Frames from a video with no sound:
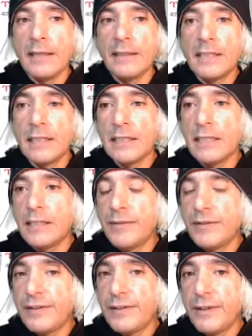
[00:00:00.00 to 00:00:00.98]
This is going to
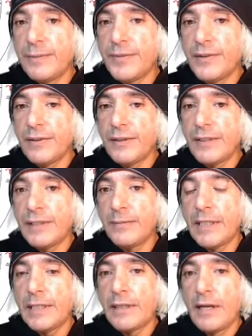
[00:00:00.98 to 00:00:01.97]
be very important in a
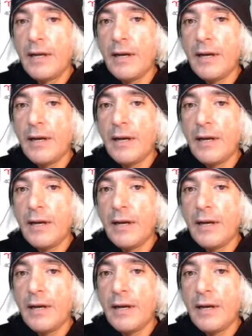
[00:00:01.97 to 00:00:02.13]
minute.